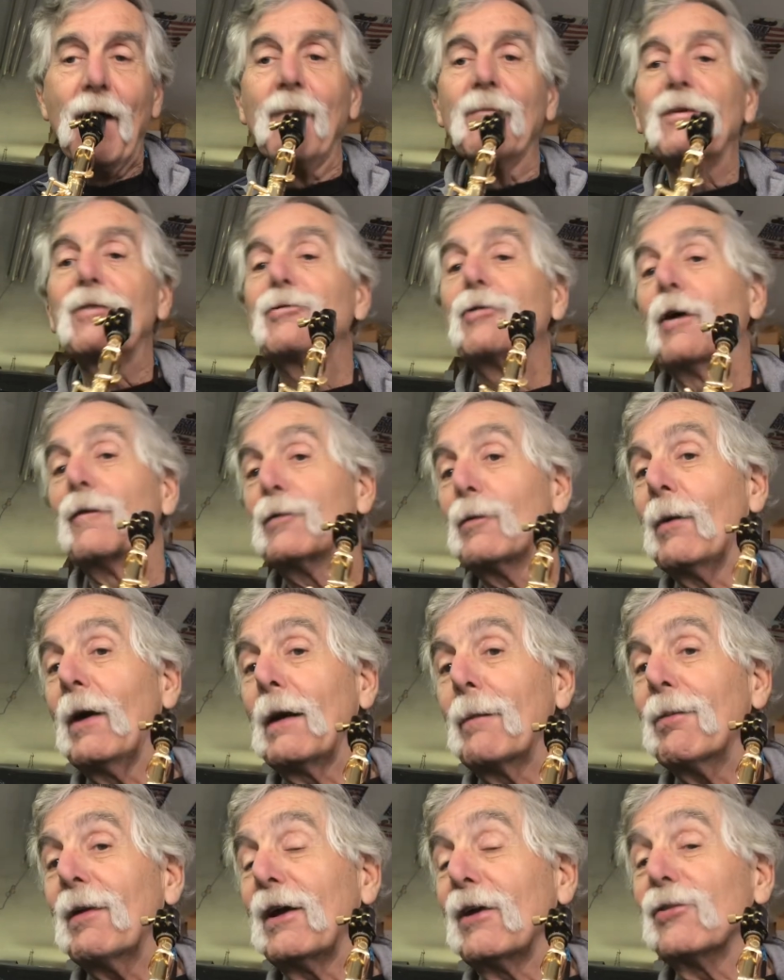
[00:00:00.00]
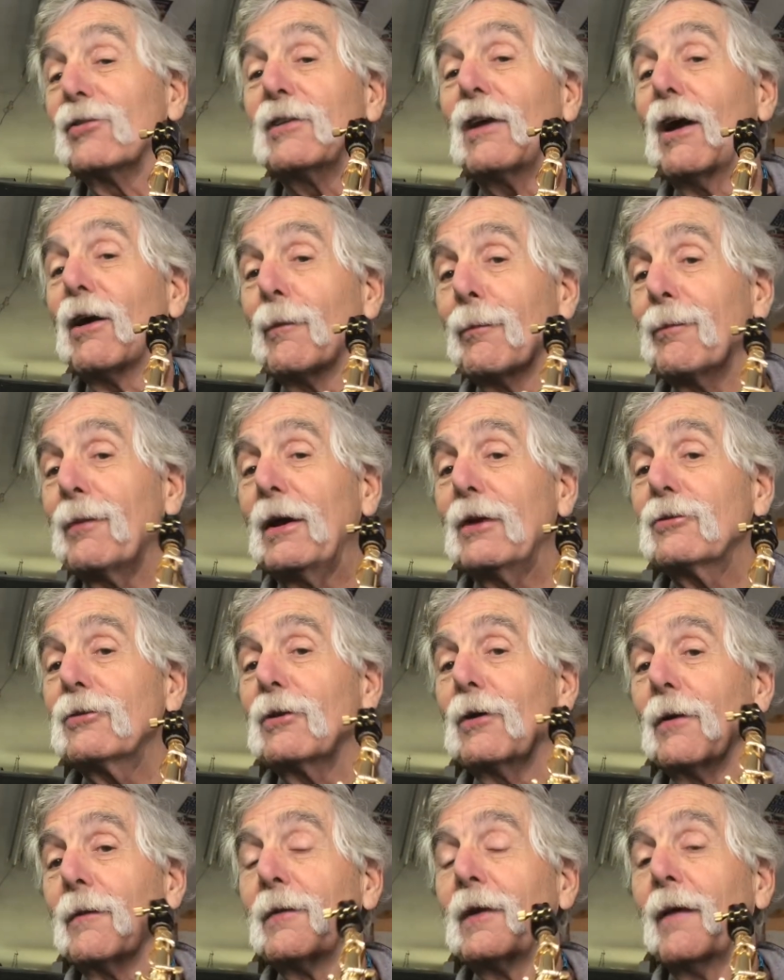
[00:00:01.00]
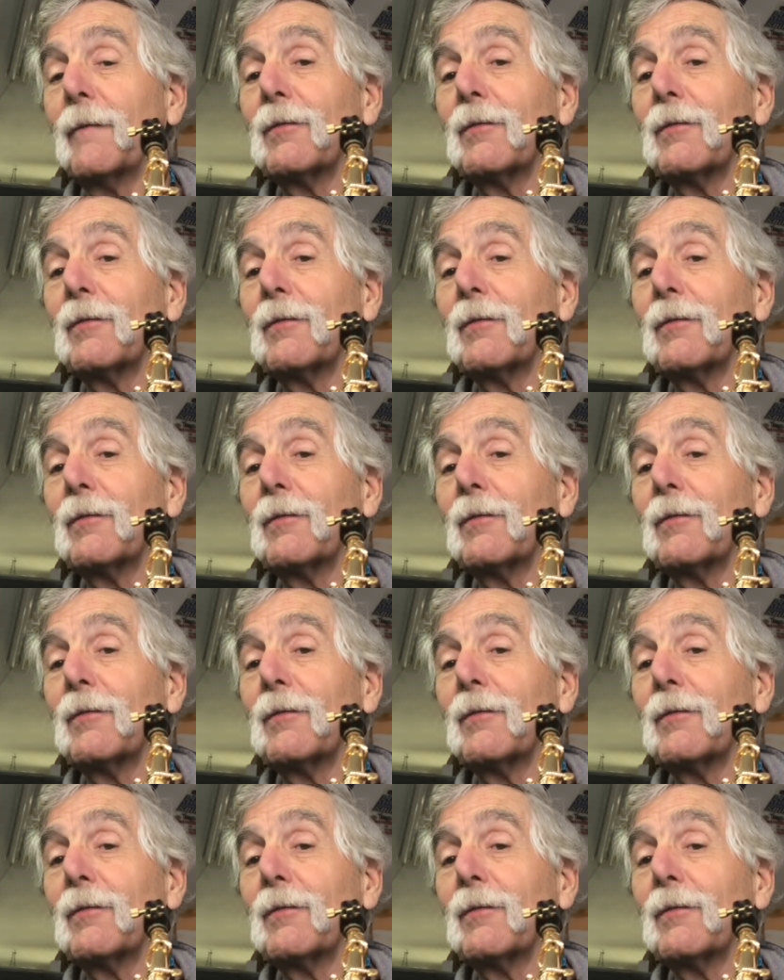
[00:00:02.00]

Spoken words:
So if you want to play a C arpeggio,